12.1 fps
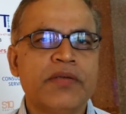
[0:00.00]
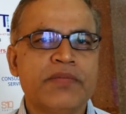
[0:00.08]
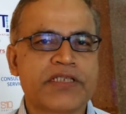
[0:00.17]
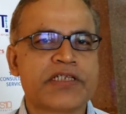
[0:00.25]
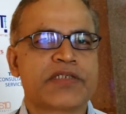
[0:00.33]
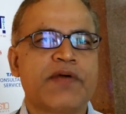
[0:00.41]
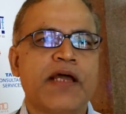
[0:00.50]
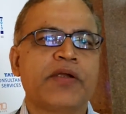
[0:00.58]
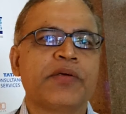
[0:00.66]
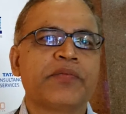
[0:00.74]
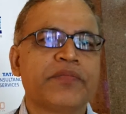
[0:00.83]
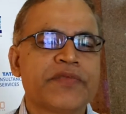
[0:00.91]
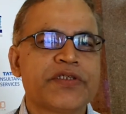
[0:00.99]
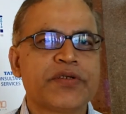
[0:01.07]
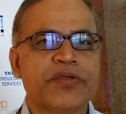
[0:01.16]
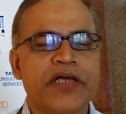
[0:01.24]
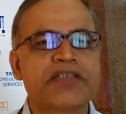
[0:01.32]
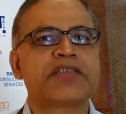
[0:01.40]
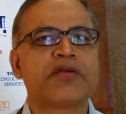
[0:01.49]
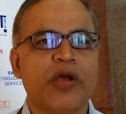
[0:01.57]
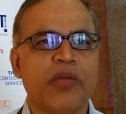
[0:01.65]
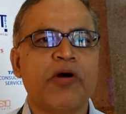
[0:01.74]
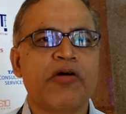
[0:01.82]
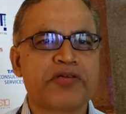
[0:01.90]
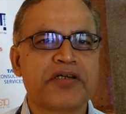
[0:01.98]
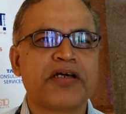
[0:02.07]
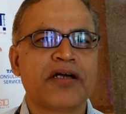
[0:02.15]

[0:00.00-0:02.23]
business value. So that's all about